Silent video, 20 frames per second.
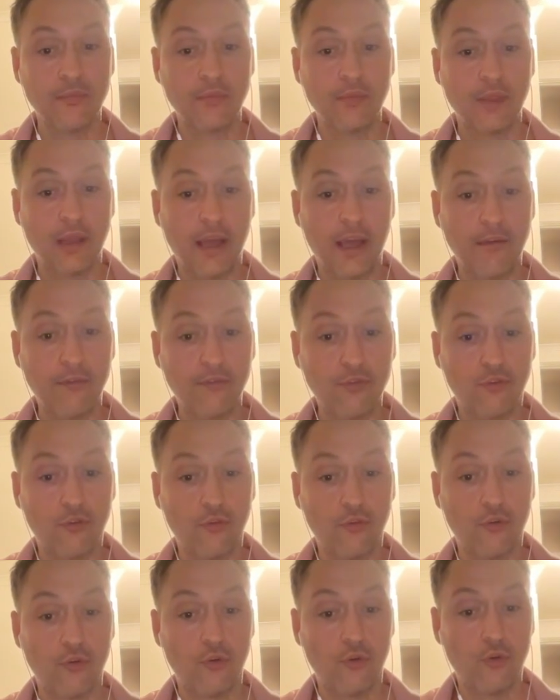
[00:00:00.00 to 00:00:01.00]

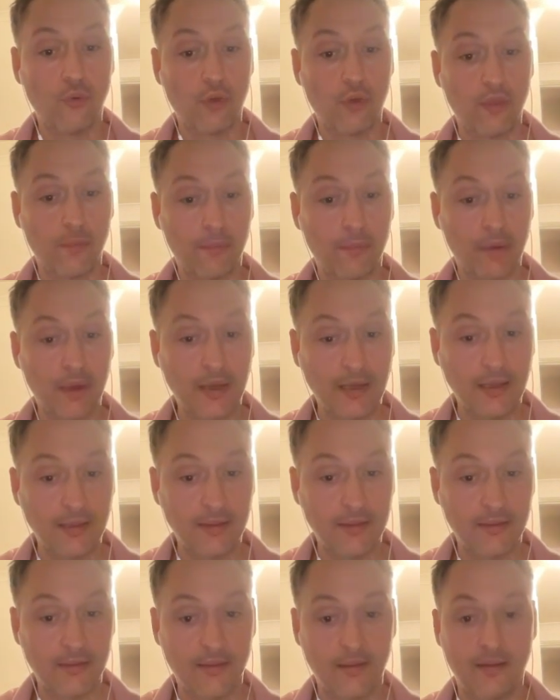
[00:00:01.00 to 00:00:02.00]
f2 with a
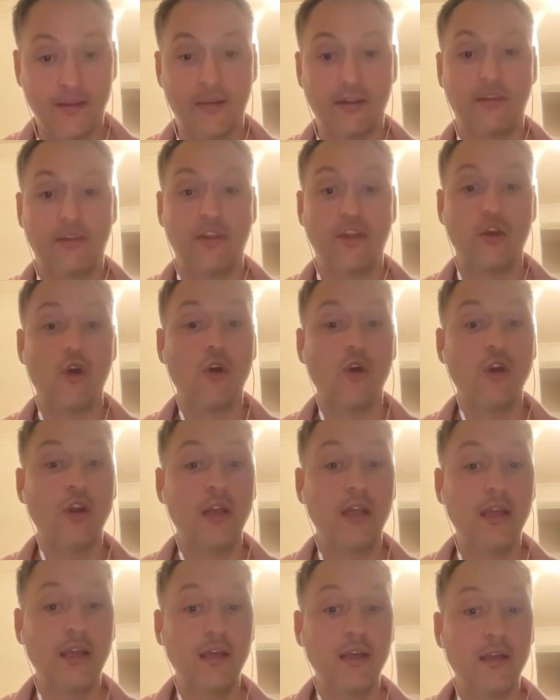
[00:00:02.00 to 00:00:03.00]
piece. The
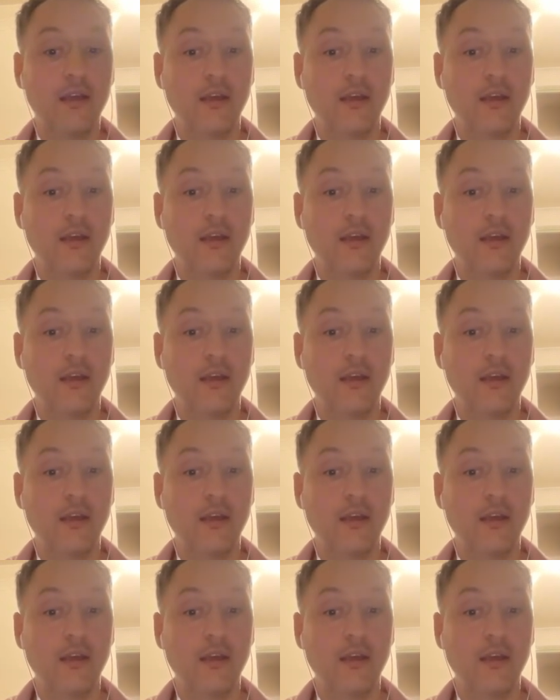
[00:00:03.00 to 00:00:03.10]
only